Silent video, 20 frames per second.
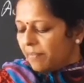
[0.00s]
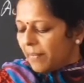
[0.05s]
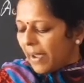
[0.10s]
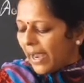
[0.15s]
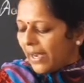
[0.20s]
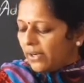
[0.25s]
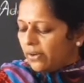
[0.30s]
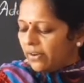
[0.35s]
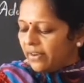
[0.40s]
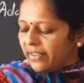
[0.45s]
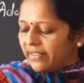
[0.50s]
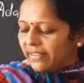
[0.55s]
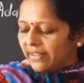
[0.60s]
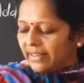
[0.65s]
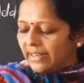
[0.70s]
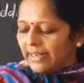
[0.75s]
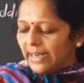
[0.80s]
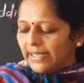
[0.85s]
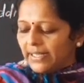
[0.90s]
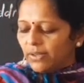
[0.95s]
Manure is
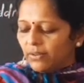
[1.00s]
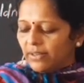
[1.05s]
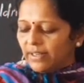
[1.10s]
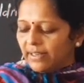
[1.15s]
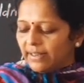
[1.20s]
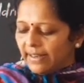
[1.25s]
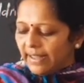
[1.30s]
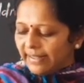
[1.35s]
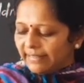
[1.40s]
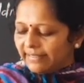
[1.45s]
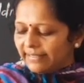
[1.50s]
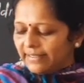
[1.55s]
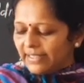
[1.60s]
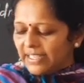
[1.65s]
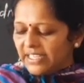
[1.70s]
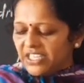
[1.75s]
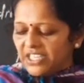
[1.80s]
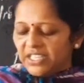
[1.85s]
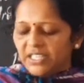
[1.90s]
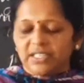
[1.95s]
a relatively less
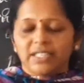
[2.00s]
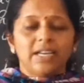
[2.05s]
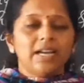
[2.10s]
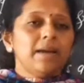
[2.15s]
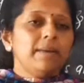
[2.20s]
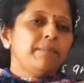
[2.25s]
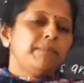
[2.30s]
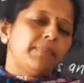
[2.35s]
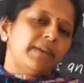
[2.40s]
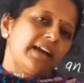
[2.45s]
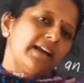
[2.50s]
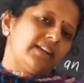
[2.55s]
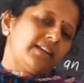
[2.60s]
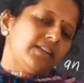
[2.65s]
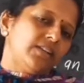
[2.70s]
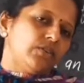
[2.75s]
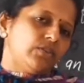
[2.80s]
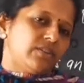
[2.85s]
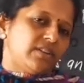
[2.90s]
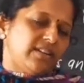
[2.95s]
rich in the
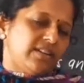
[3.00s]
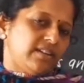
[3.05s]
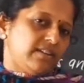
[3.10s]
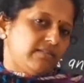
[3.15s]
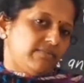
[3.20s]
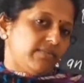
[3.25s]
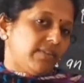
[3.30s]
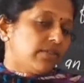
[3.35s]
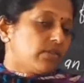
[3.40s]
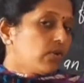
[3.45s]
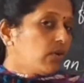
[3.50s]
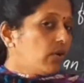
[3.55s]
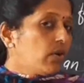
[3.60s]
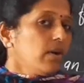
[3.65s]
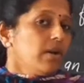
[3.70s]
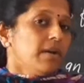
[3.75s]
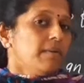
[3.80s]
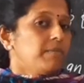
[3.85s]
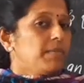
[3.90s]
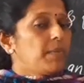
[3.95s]
plant nutrient.
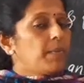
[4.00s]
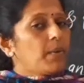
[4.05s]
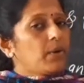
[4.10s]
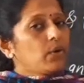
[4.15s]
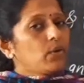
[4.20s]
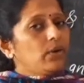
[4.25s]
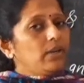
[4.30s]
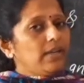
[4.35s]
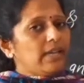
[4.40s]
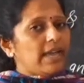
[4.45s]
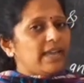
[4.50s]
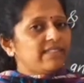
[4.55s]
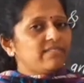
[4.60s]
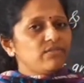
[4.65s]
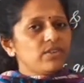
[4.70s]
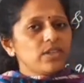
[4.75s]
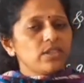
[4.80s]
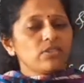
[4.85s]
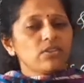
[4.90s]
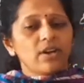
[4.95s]
So, before only
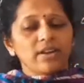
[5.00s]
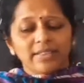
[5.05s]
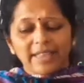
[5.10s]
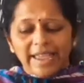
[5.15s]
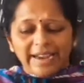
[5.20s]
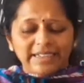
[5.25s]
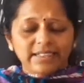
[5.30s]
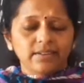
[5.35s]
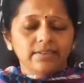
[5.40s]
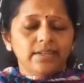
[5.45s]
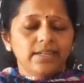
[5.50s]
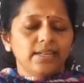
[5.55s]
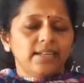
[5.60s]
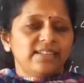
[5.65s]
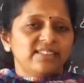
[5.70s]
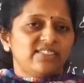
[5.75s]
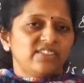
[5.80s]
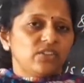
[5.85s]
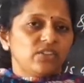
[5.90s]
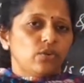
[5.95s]
as we saw the activity
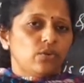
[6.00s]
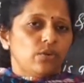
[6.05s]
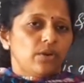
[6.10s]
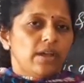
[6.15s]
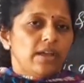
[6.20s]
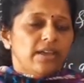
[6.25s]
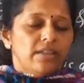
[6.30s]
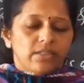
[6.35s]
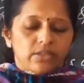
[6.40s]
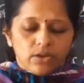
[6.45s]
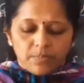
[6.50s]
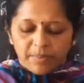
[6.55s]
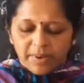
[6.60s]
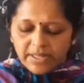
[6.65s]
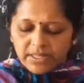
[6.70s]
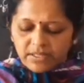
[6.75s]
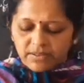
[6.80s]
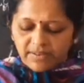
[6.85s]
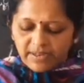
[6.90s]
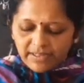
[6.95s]
also. So,
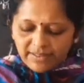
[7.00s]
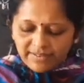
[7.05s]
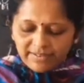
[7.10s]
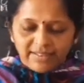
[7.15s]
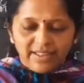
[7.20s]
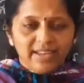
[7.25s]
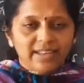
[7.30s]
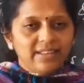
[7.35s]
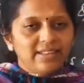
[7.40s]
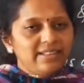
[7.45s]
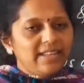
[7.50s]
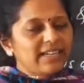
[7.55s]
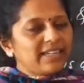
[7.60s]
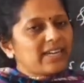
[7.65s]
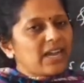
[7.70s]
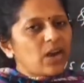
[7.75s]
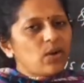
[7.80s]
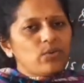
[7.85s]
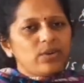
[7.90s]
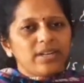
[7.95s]
first one is there in
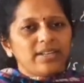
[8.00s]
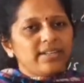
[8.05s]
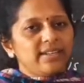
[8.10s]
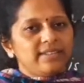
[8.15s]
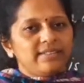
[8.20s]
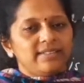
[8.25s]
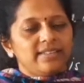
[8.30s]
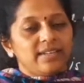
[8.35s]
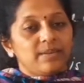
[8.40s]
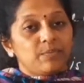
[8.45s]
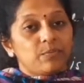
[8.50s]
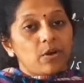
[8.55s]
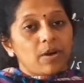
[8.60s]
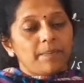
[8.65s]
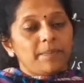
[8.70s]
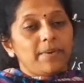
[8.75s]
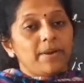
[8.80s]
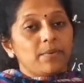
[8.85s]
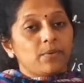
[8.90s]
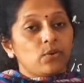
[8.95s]
that cow dung is there.
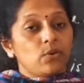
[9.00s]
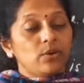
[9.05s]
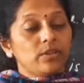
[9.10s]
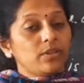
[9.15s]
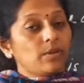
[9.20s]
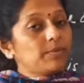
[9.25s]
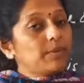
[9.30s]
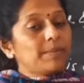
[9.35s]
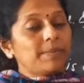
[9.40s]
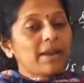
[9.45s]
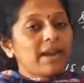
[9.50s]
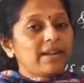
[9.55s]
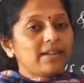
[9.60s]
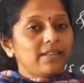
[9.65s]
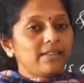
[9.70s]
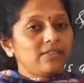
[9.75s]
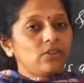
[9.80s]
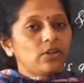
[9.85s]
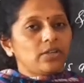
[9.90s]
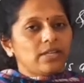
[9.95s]
Proper growth of the
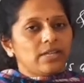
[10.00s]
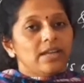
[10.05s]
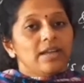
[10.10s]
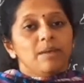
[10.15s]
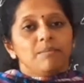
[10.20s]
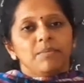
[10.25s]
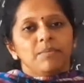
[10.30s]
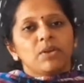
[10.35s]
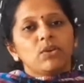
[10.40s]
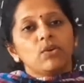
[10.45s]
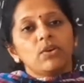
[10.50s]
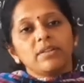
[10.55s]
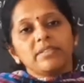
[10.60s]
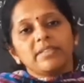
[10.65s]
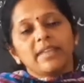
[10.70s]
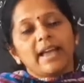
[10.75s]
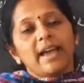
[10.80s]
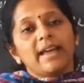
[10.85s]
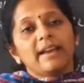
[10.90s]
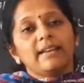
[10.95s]
plant is not there
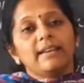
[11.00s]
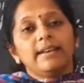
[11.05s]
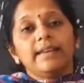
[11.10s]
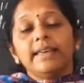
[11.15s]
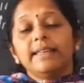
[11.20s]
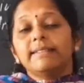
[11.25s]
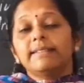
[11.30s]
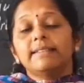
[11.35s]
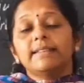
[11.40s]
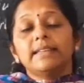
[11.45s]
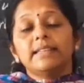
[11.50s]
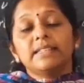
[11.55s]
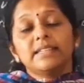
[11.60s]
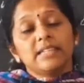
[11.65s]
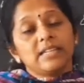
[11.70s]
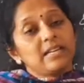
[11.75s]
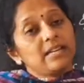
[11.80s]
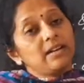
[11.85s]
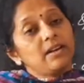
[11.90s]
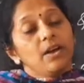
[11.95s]
because they are less rich
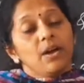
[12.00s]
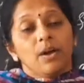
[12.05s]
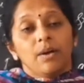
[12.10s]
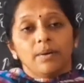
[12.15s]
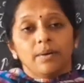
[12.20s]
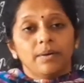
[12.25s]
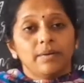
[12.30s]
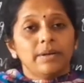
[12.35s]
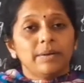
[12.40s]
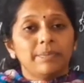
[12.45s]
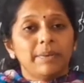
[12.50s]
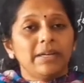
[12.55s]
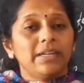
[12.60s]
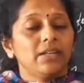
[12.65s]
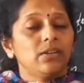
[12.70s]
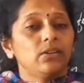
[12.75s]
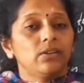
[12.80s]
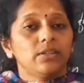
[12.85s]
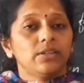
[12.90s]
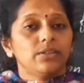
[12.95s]
in one
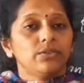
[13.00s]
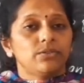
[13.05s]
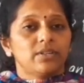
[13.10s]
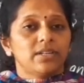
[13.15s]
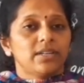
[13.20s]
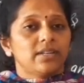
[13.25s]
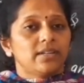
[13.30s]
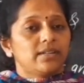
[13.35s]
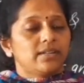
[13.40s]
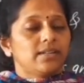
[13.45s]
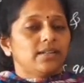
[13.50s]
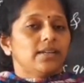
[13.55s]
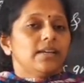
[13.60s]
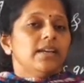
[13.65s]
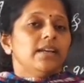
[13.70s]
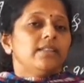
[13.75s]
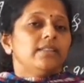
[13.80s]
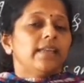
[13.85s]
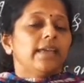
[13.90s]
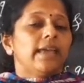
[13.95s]
particular nutrient.
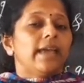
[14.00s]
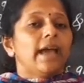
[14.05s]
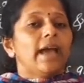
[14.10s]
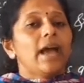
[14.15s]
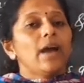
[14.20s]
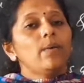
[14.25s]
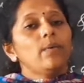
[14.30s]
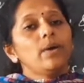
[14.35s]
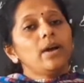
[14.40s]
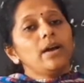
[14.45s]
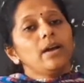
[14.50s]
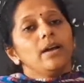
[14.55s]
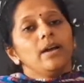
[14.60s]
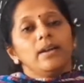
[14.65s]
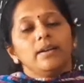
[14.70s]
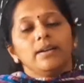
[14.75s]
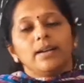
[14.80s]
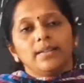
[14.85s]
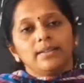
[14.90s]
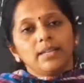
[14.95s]
They
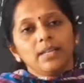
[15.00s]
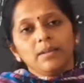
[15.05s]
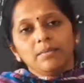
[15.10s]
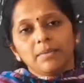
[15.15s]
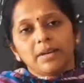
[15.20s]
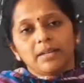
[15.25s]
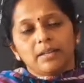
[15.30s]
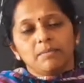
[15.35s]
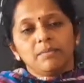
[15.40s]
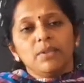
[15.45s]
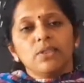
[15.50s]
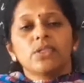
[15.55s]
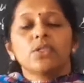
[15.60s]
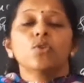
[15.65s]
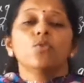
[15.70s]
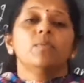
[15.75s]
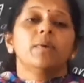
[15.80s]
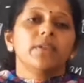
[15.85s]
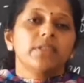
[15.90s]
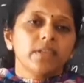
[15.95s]
have nothing but means
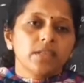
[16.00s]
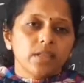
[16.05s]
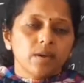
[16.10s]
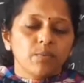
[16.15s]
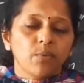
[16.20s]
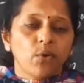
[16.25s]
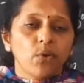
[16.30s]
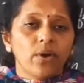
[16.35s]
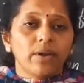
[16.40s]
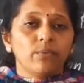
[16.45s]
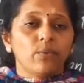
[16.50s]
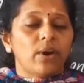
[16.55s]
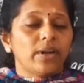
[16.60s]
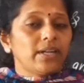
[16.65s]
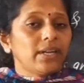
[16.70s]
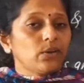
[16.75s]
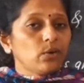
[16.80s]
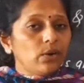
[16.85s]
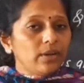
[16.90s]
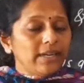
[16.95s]
humus is more,
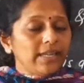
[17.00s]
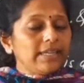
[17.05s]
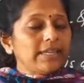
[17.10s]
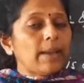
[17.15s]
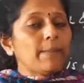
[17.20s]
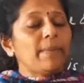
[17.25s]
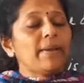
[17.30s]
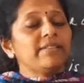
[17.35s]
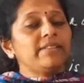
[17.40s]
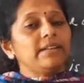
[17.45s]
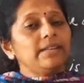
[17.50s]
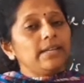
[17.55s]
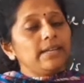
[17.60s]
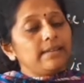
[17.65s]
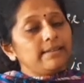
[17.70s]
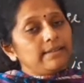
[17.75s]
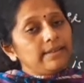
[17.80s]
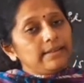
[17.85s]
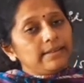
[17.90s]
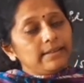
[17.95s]
water holding
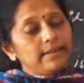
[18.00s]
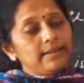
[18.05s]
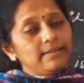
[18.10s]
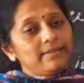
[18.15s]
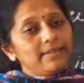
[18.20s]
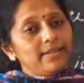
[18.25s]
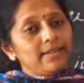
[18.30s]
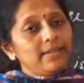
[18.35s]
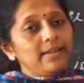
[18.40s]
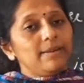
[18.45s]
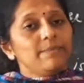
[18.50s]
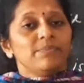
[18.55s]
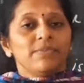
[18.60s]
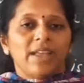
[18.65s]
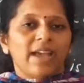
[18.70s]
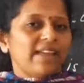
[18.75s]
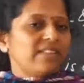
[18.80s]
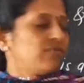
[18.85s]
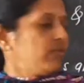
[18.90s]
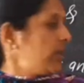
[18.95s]
capacity is increasing,
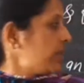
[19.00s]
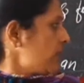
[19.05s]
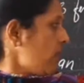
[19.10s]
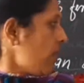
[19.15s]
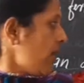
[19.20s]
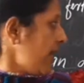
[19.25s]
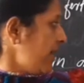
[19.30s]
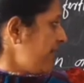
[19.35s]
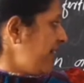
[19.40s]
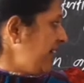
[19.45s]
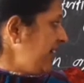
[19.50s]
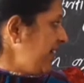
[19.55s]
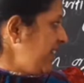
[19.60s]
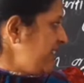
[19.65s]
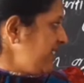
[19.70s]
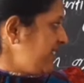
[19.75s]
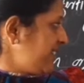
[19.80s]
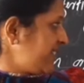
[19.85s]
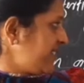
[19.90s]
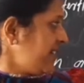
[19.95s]
as we saw
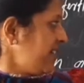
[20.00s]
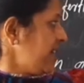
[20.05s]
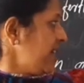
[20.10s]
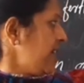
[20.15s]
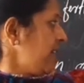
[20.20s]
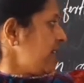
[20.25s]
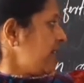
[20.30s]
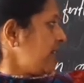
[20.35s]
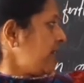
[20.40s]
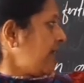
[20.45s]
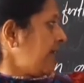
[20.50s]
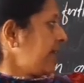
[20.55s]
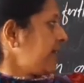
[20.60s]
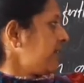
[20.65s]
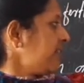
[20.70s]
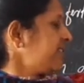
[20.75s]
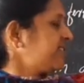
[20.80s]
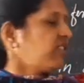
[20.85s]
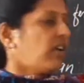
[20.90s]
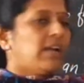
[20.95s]
advantages
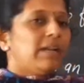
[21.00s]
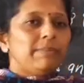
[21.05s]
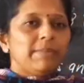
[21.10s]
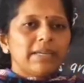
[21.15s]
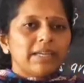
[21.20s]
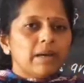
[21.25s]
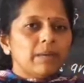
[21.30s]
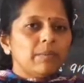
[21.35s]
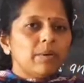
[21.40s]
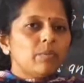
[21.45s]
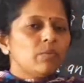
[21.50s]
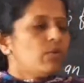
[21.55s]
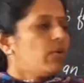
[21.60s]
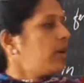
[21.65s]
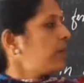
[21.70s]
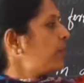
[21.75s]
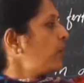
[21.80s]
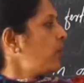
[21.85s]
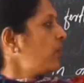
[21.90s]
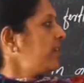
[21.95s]
like soil become a
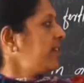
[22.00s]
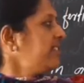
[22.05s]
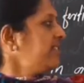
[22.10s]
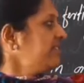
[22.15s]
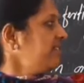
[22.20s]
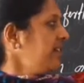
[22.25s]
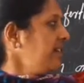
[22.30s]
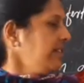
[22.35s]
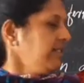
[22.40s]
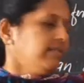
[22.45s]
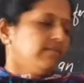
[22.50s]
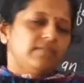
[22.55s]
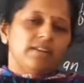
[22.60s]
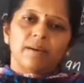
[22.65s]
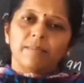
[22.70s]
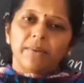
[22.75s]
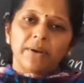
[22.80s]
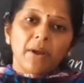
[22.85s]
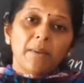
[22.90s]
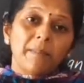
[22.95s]
more porous one,
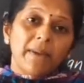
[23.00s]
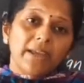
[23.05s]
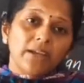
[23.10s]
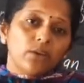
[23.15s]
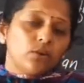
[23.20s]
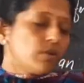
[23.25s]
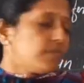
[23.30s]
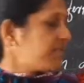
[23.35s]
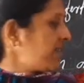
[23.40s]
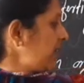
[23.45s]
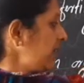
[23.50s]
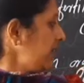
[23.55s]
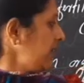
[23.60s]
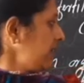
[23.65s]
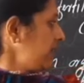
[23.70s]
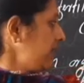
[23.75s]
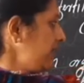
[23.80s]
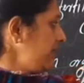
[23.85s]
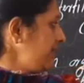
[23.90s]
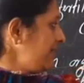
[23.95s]
number of microbes are
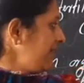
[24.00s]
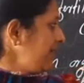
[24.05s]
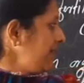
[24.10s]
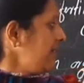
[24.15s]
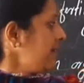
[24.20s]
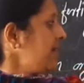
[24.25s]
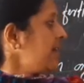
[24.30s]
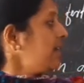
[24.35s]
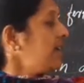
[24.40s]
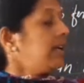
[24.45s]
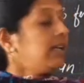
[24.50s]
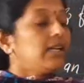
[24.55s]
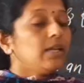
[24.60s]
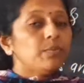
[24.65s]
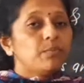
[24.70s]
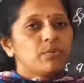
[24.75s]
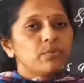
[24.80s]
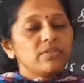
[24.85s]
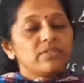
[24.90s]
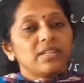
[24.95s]
increasing, it
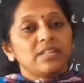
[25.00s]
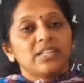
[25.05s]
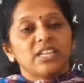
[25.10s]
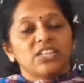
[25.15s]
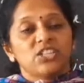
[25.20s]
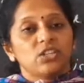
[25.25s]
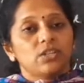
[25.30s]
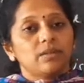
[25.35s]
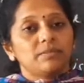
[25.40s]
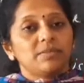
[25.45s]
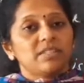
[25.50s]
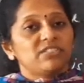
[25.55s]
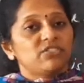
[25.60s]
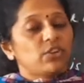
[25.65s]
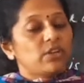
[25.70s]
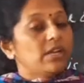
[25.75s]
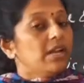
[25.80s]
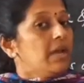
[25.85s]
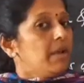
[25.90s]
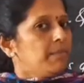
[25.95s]
improves the texture of the
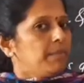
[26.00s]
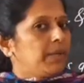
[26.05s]
soil.